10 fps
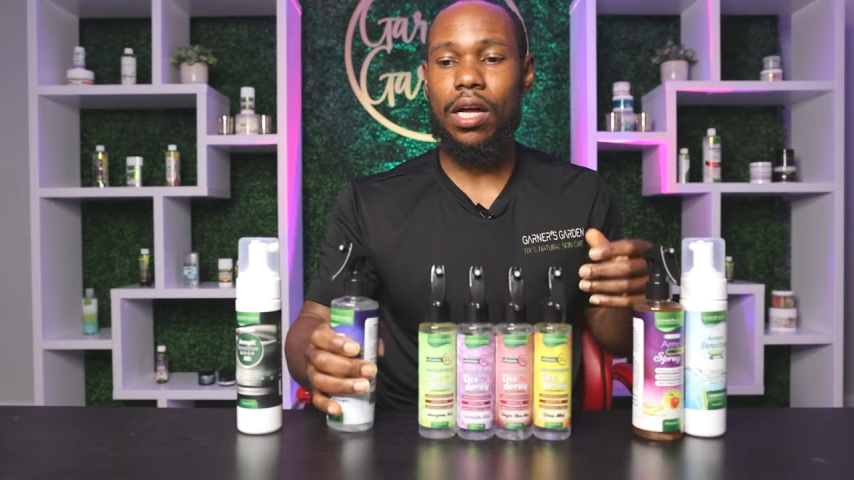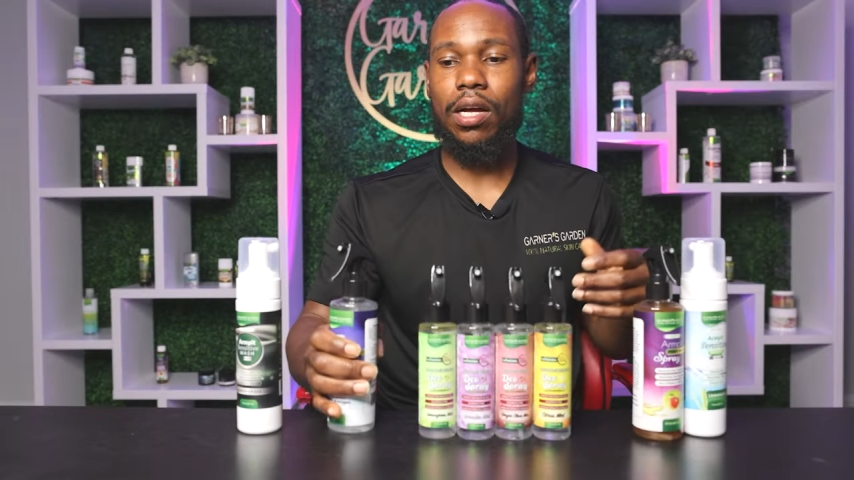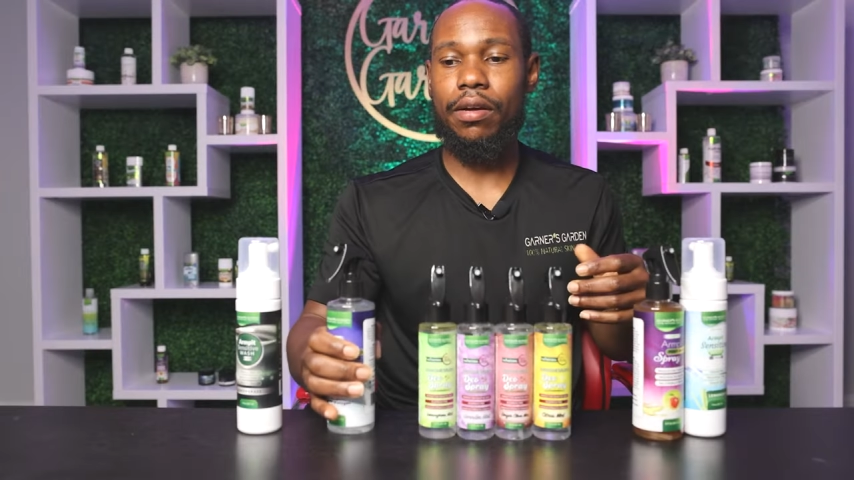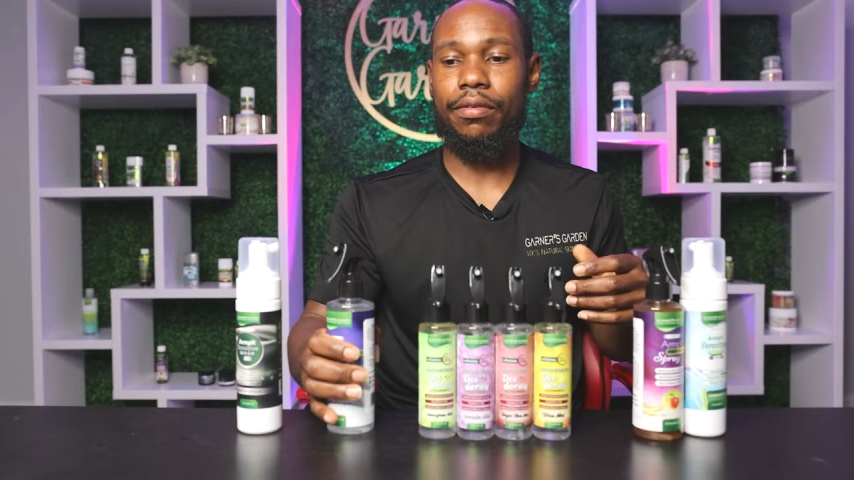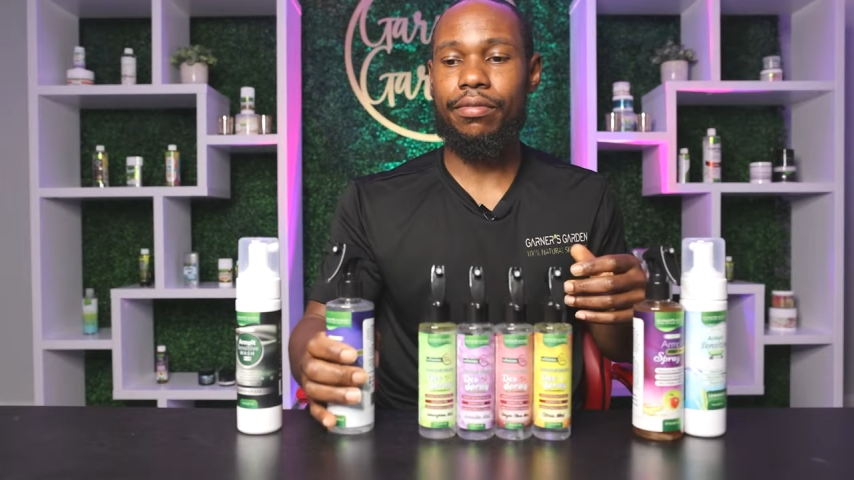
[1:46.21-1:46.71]

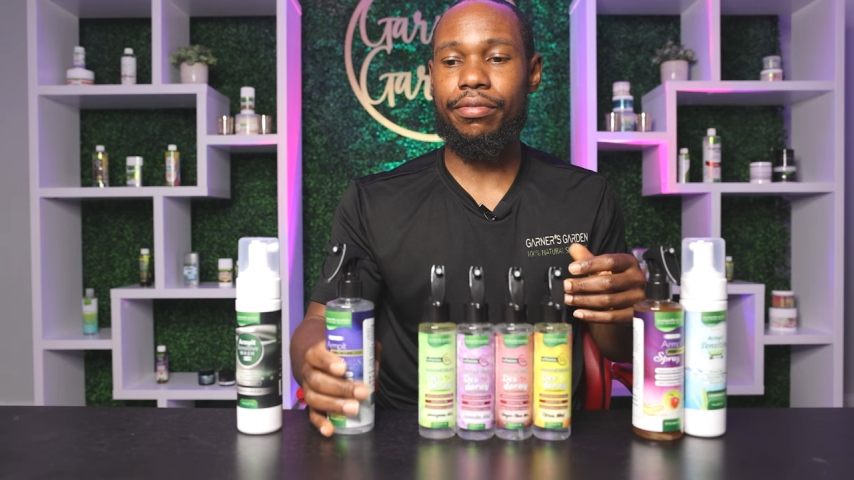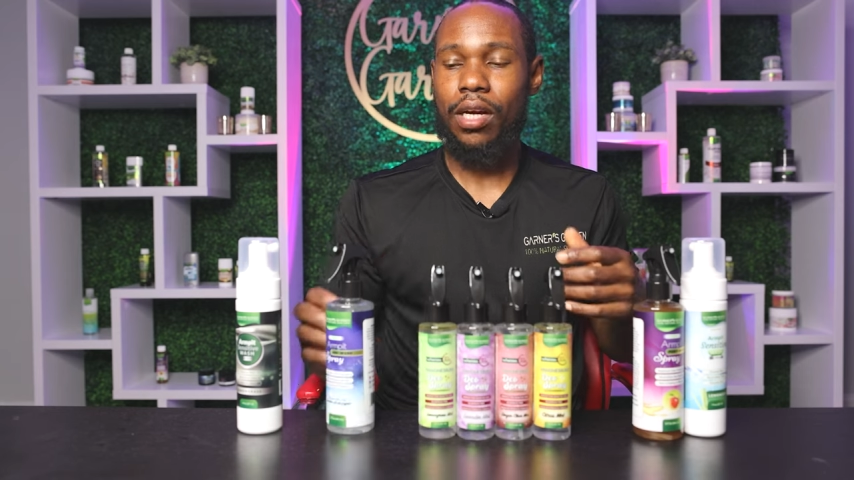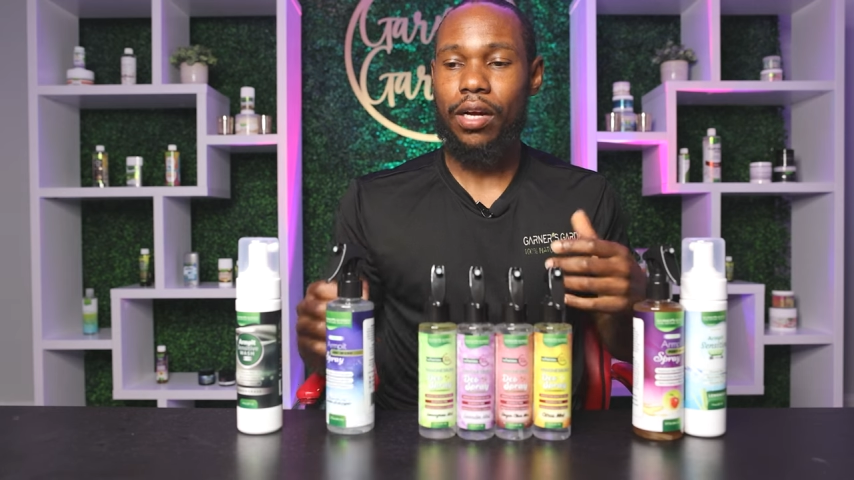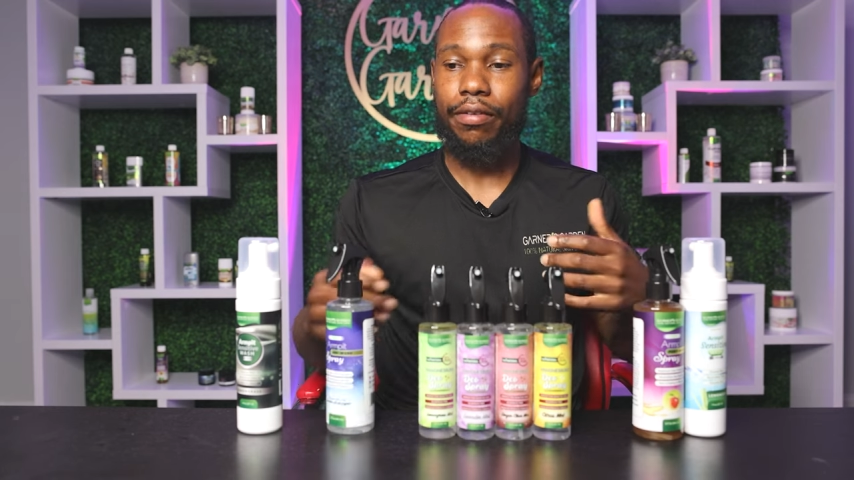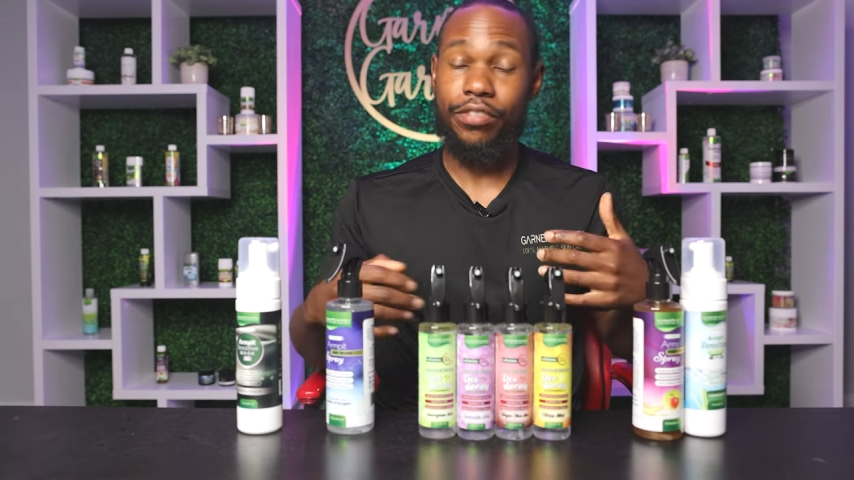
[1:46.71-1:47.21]
of,
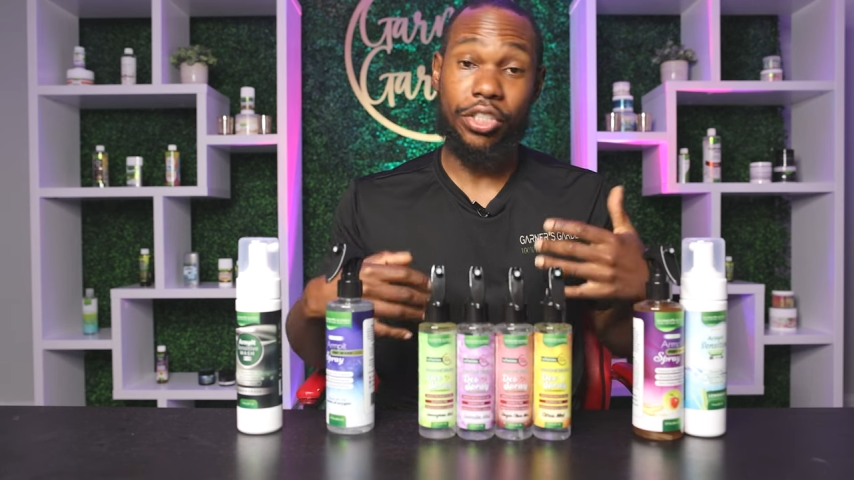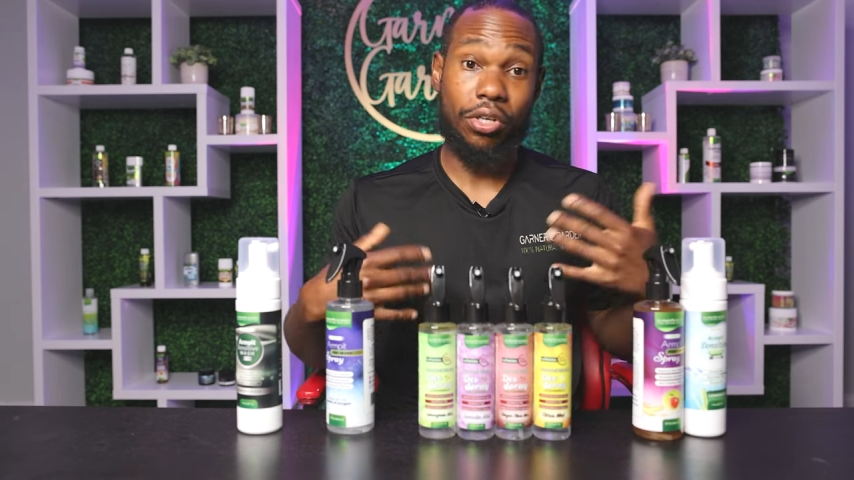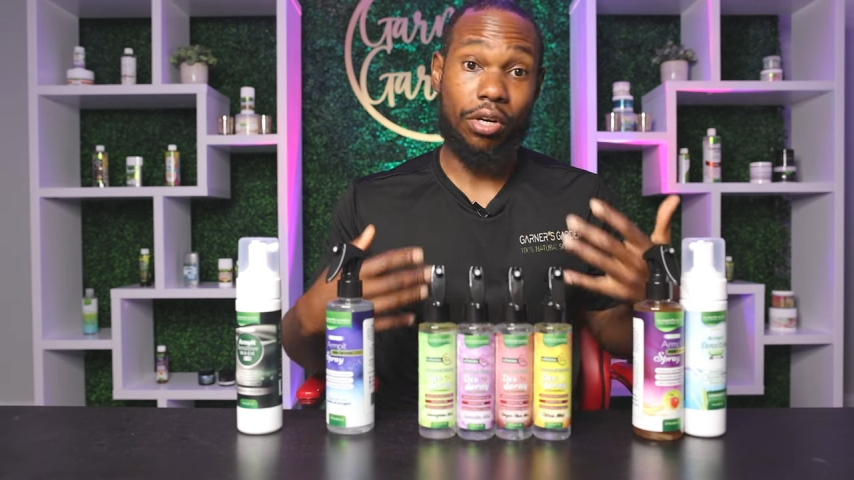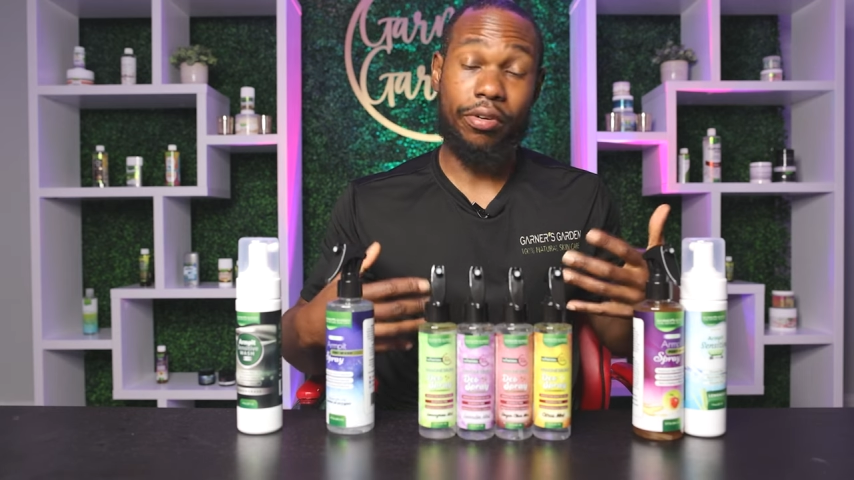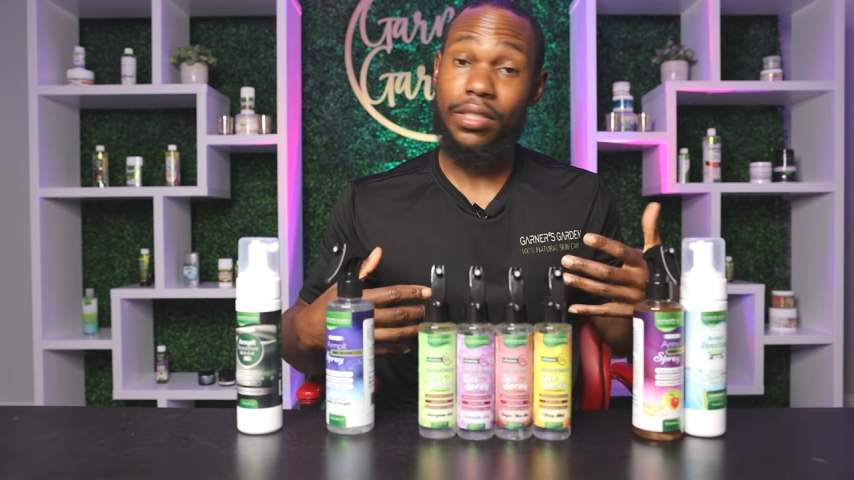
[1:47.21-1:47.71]
of
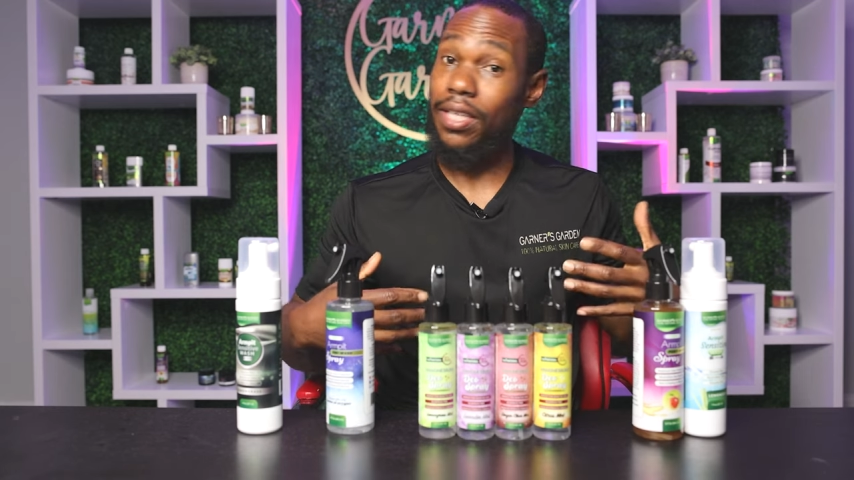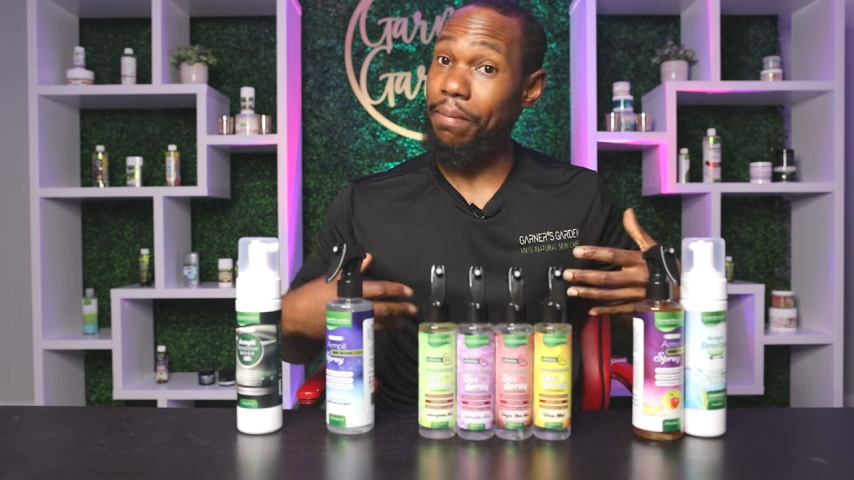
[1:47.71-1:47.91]
deodorants